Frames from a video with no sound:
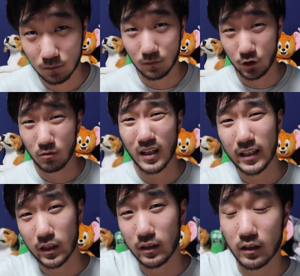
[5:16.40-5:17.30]
do you
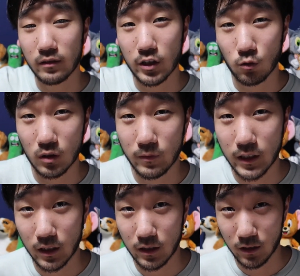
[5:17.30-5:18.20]
mind changing this one,
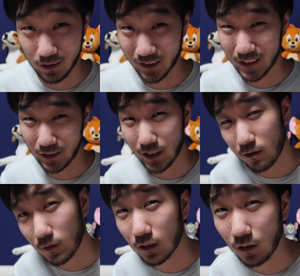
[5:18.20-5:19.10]
because as
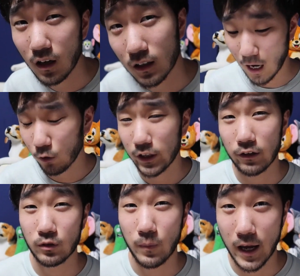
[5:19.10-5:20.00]
decided by law, I only
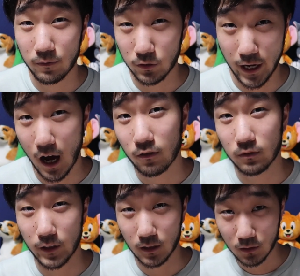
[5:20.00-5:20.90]
have to pay for the half
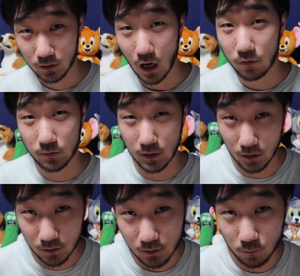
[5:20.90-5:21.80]
of it, half of
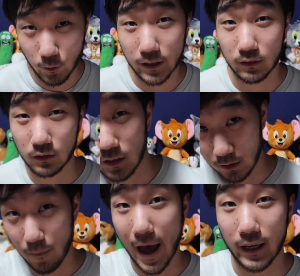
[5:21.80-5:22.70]
the rent as
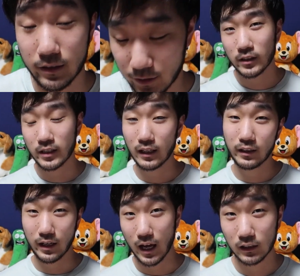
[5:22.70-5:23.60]
a max. It's kind of
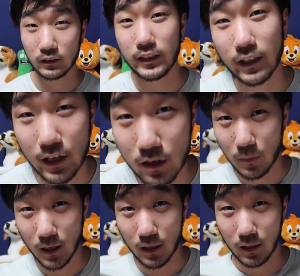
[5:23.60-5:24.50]
like a haggling game,
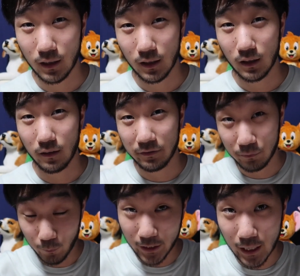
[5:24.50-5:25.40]
but
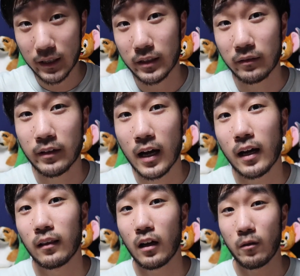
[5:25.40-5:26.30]
because
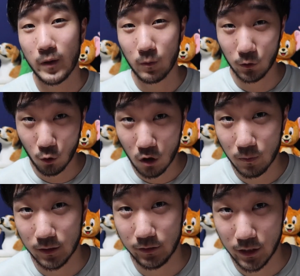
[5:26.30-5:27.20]
not a lot of people know
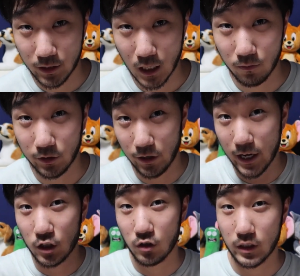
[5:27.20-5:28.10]
about this stuff, the
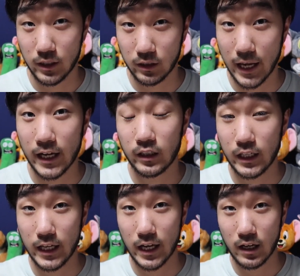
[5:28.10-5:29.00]
agencies take
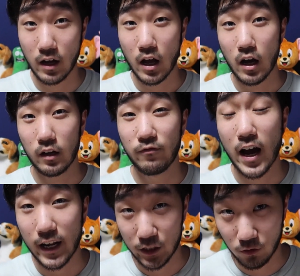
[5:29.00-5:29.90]
the
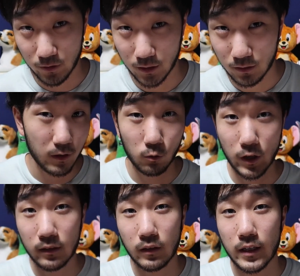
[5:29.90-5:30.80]
advantage of it. If your
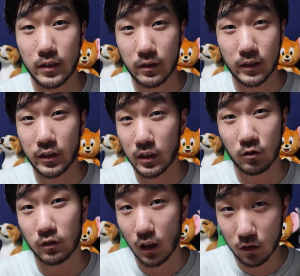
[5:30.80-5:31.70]
rent is
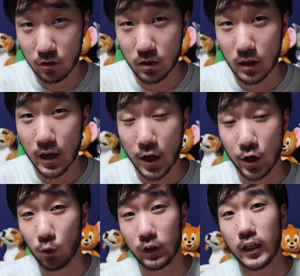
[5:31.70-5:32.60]
$600,
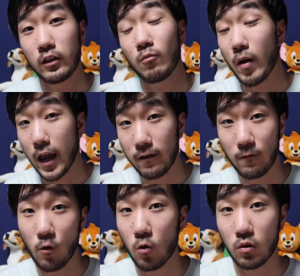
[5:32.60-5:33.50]
you only need to pay
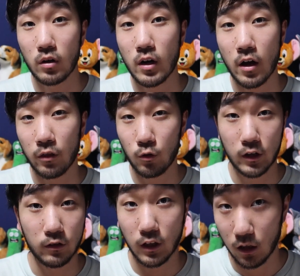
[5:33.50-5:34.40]
for
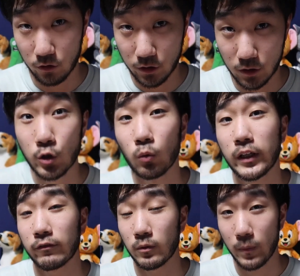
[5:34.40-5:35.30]
$300. You
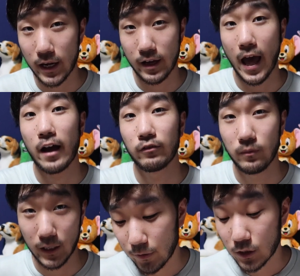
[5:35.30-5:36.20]
only have to pay the half
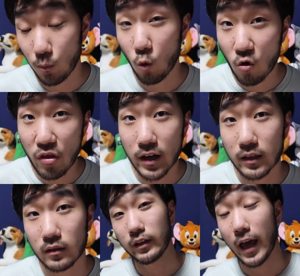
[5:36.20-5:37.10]
of it. If it's more
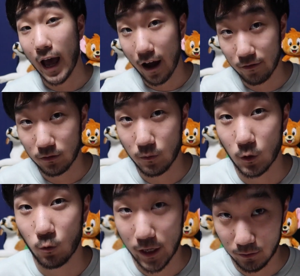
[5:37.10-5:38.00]
than the half of
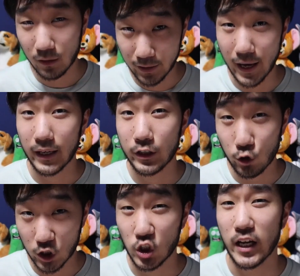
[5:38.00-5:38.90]
your rent, yeah, you
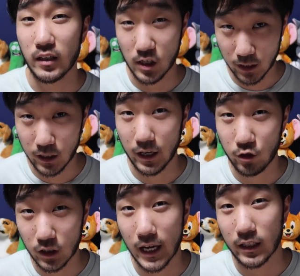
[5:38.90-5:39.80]
can change it. Yeah, you
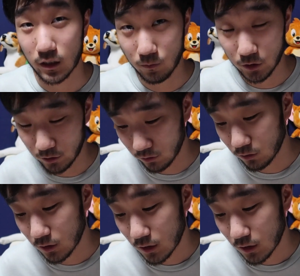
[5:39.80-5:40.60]
can ask them to